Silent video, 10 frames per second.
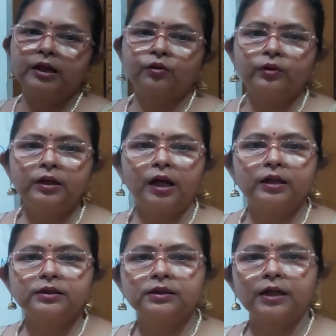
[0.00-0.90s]
Liquid
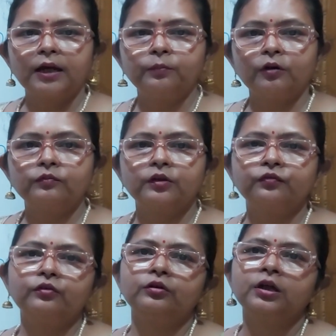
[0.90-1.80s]
diet is a type of the
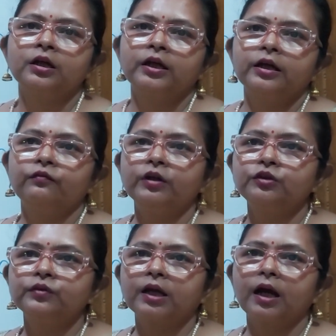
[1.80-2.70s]
food in
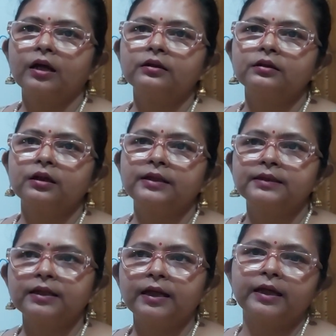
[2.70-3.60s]
which we can
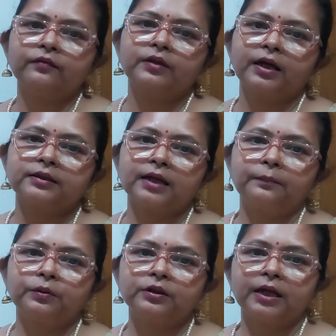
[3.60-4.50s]
easily give the
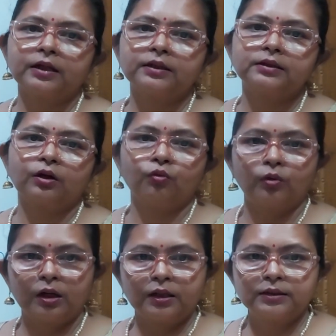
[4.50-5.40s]
example, that is the
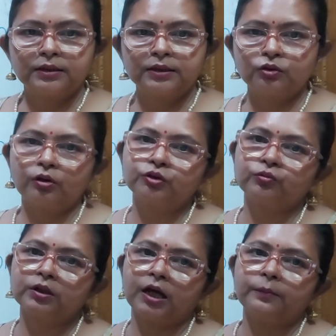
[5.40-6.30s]
ORS. It is
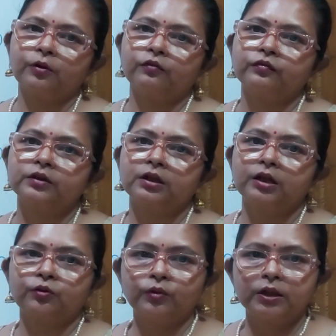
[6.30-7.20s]
also a type of the
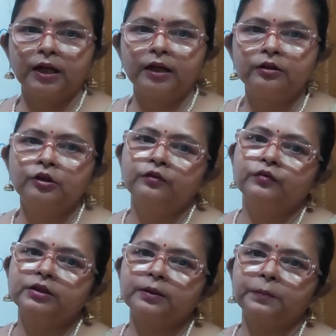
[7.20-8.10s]
liquid diet
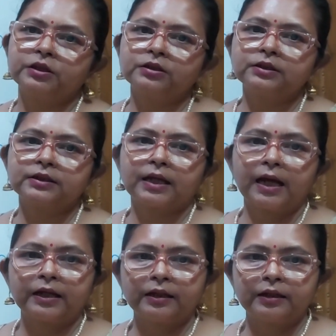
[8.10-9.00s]
which the patient
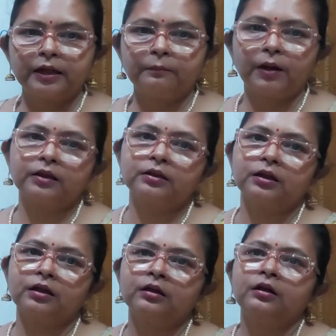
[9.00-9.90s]
can intake by
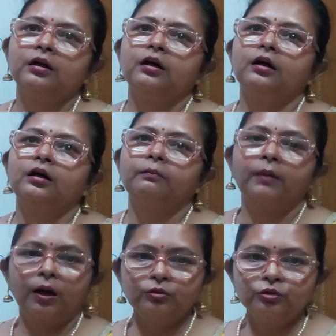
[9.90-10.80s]
the
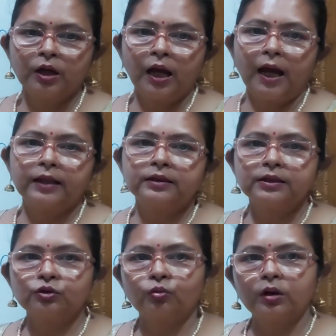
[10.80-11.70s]
mouth, and
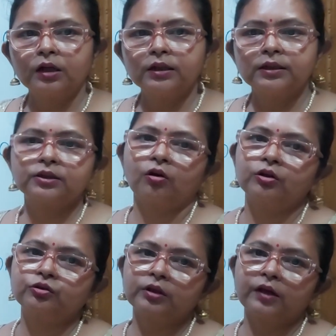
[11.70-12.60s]
this ORS is
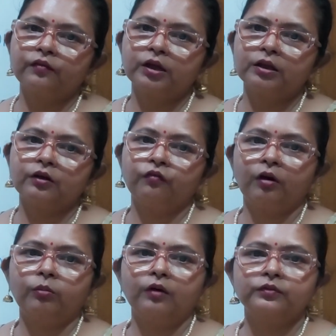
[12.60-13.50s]
also given in the
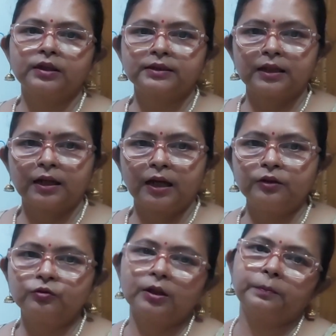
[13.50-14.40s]
form of the
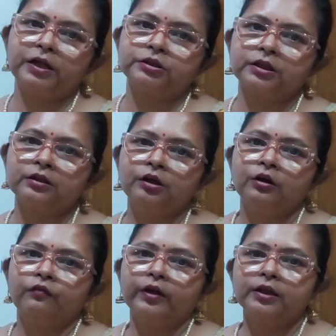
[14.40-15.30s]
saline to the patient
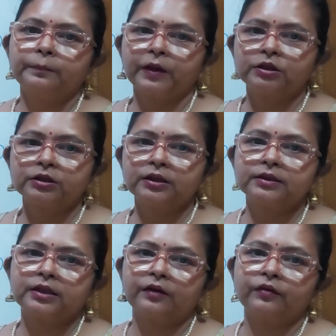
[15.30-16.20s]
when the patient
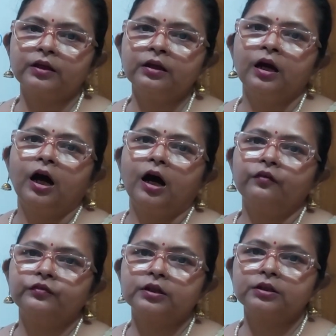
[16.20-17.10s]
is given
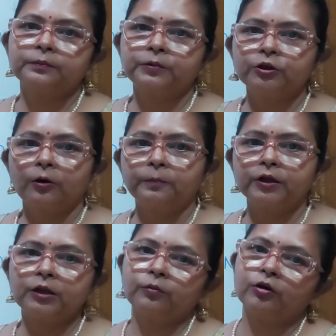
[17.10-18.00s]
after the
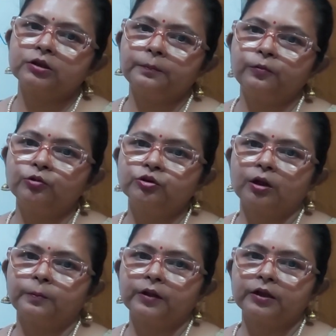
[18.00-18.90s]
pre-operative or the
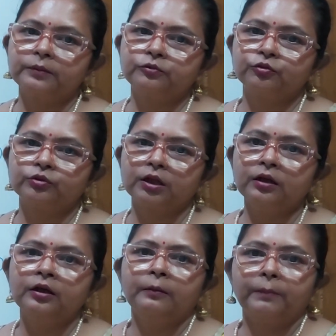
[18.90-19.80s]
post-operative through
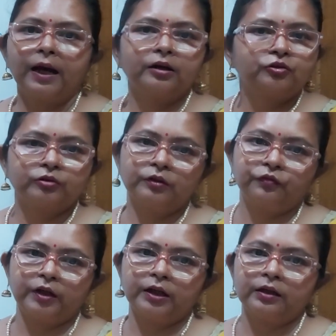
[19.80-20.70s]
the parenteral
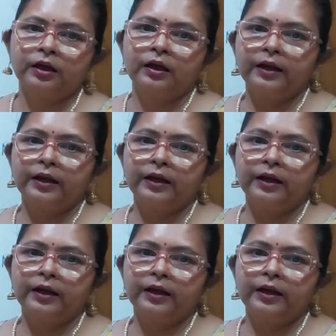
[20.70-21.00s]
feeding.